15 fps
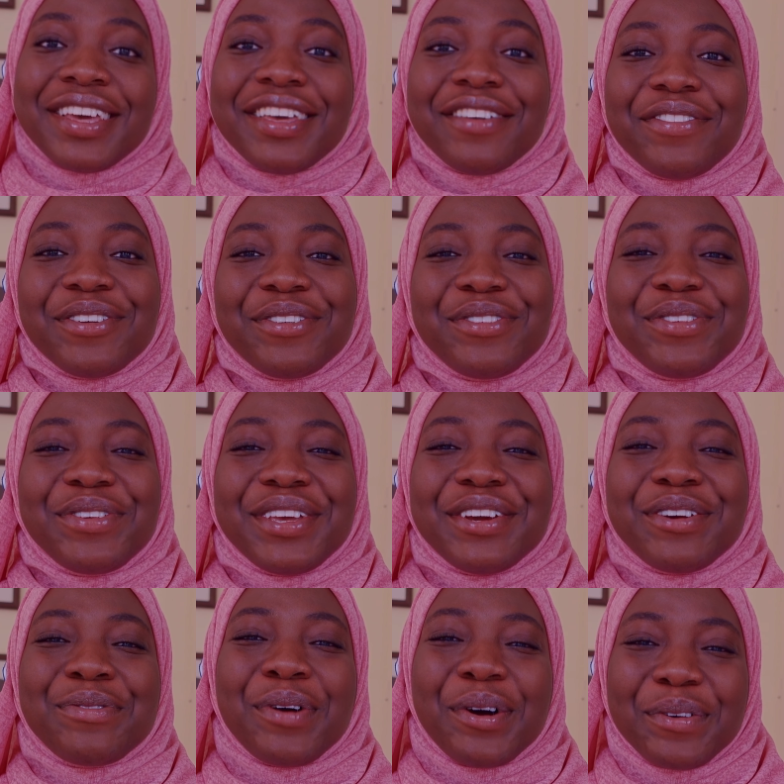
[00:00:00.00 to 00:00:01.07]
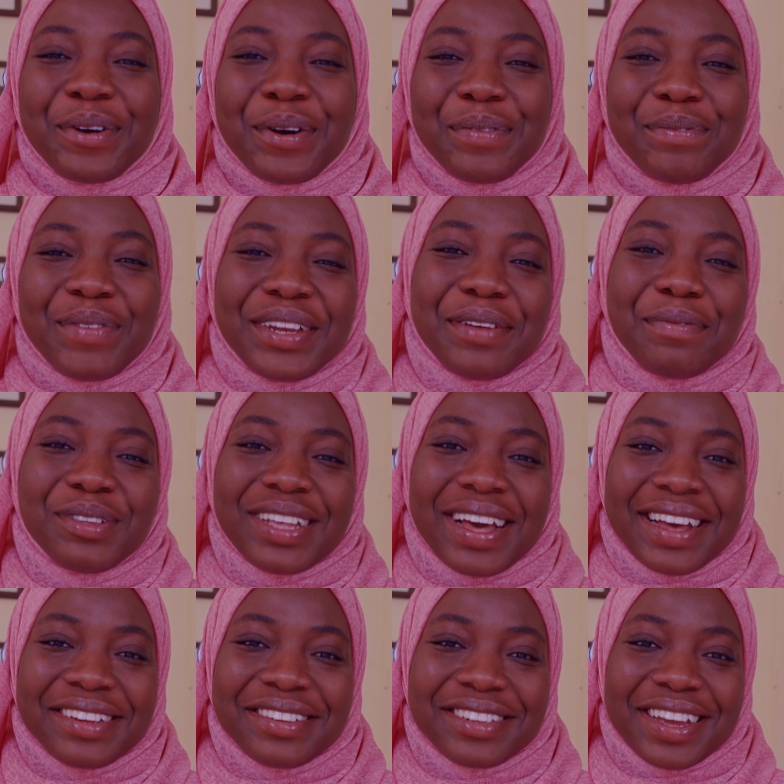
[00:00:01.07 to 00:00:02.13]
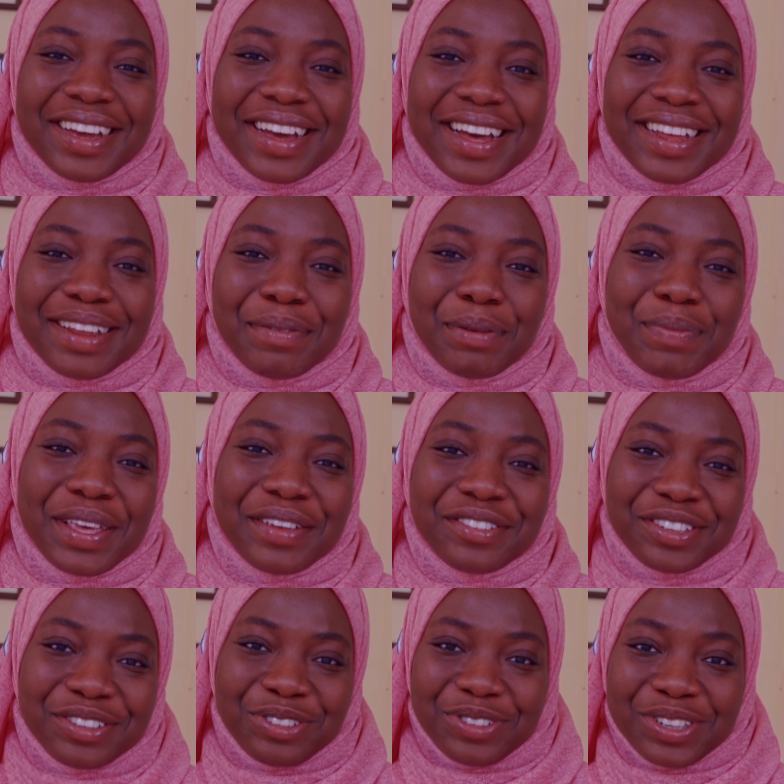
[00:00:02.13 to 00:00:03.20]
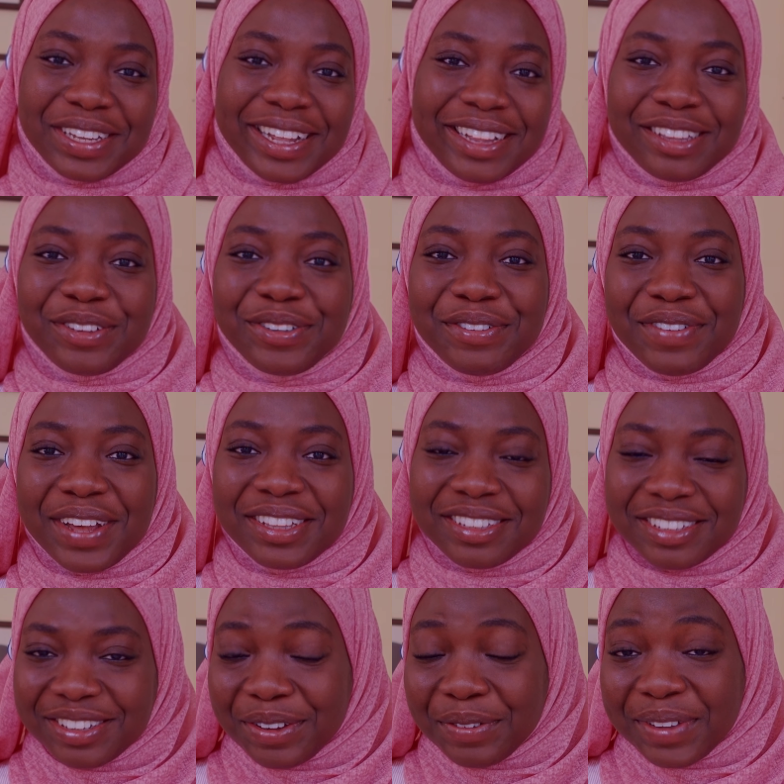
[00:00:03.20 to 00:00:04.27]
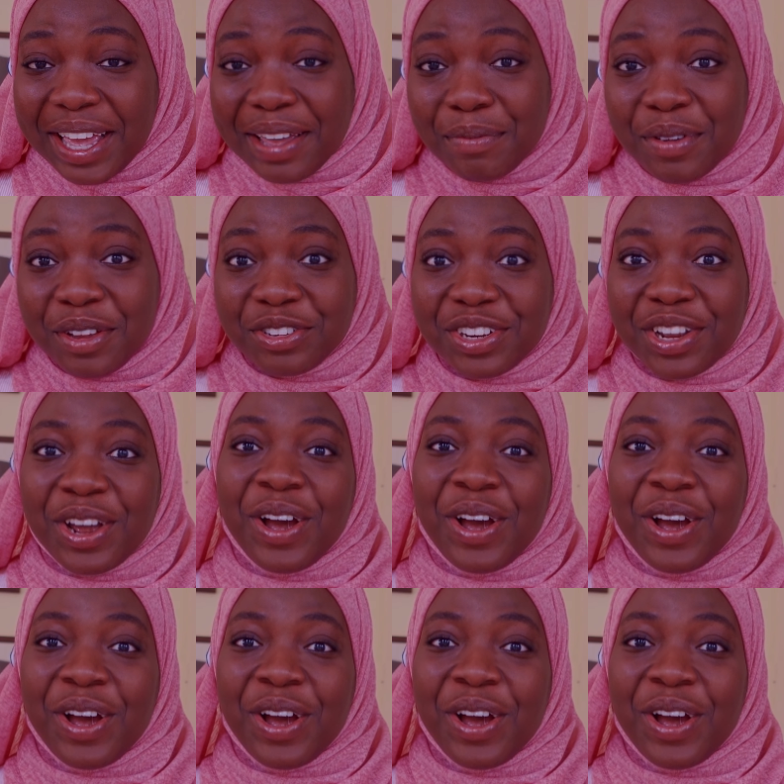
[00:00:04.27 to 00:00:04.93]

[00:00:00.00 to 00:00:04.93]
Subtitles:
If you're new here, welcome. My name is Aisha and I'm a PhD student at the University of Cambridge.